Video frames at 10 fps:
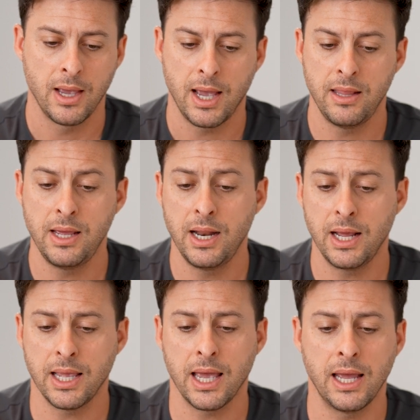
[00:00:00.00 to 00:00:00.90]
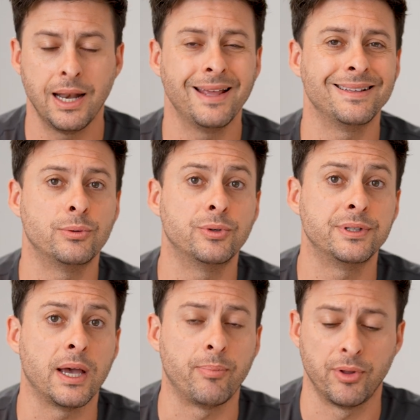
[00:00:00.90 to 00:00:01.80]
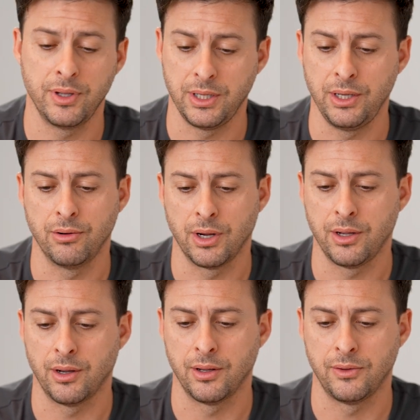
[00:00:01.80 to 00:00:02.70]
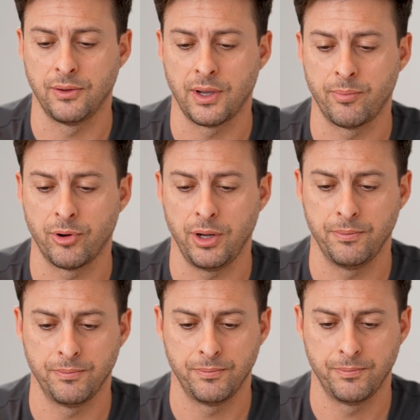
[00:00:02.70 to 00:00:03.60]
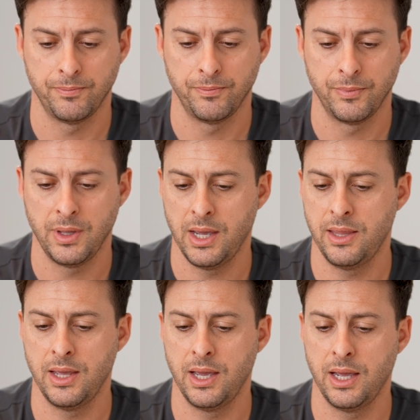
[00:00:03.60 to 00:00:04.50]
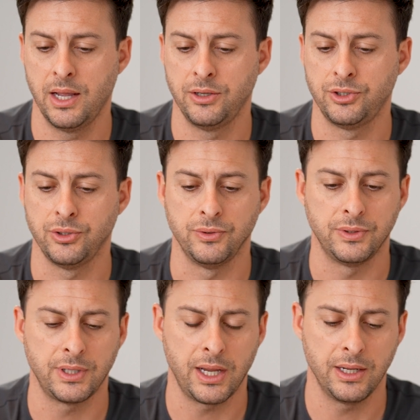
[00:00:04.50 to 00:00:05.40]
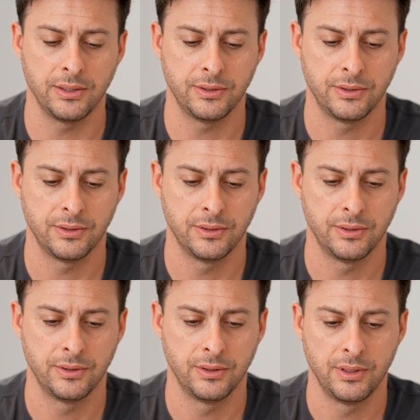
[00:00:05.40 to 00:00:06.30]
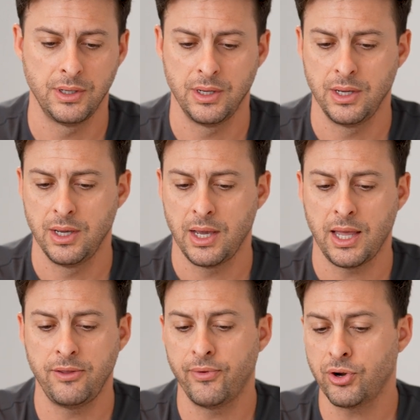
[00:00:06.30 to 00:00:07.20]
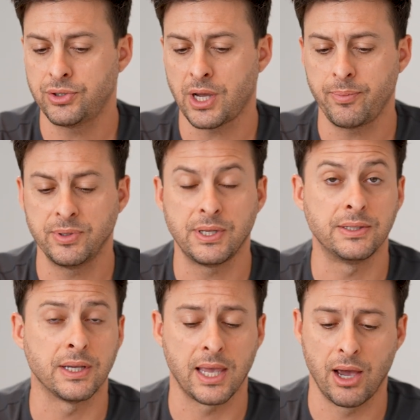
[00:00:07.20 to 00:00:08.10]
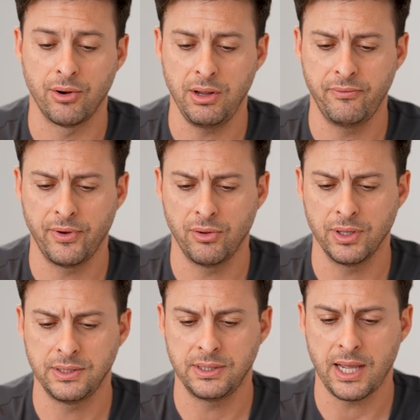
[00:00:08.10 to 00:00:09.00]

and then again, we'll tap on the gear icon at the top right. And then choose settings. At the very top, it says account info. Let's